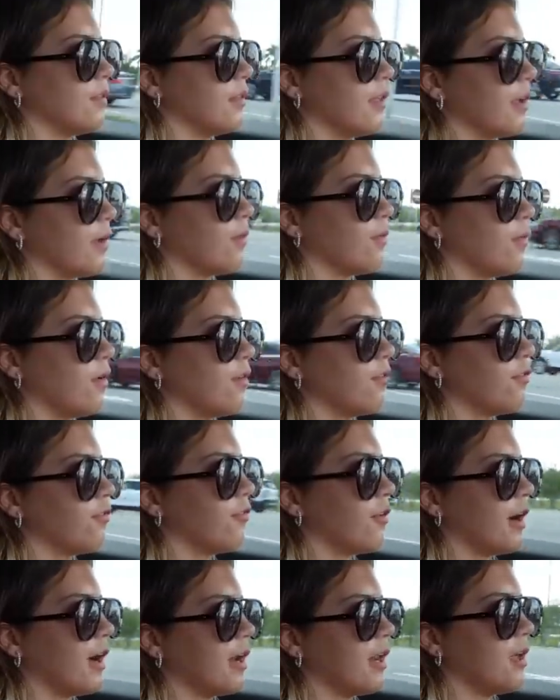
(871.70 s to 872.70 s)
Like on
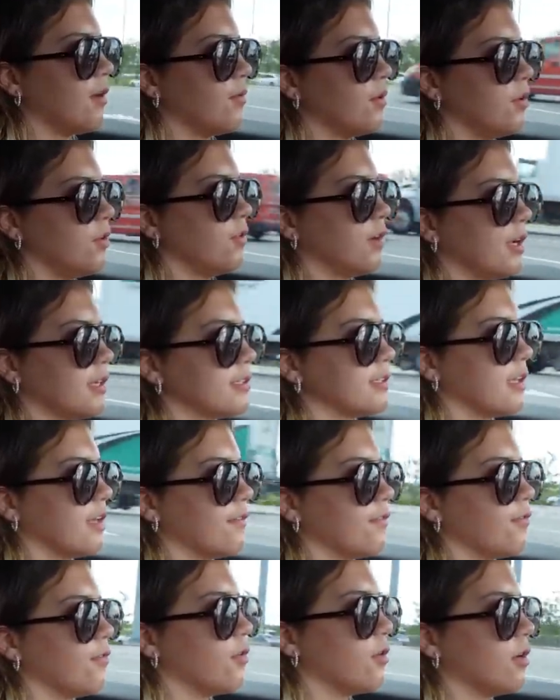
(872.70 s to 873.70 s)
Friday when you guys
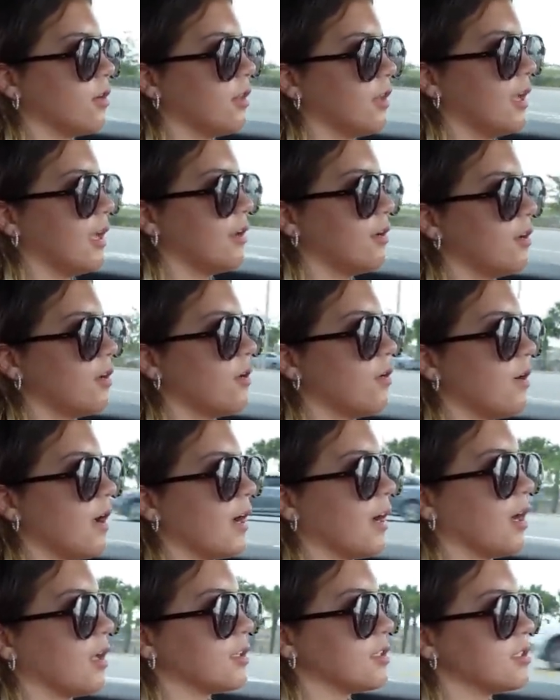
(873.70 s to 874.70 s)
left for Orlando,
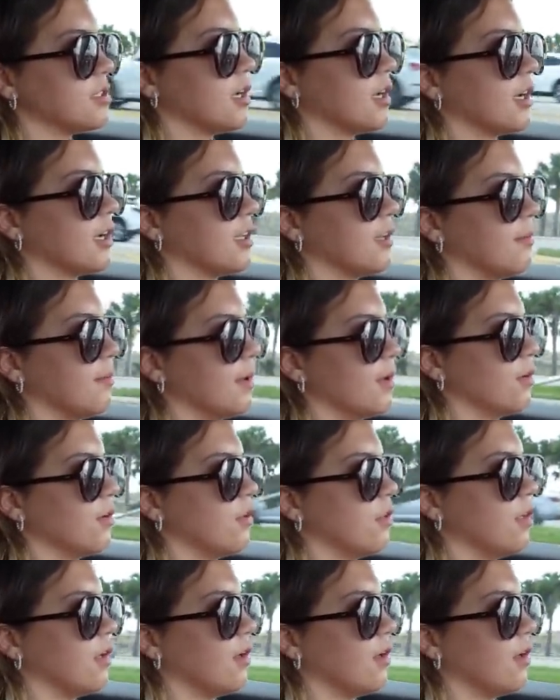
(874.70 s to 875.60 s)
I got stuck in the middle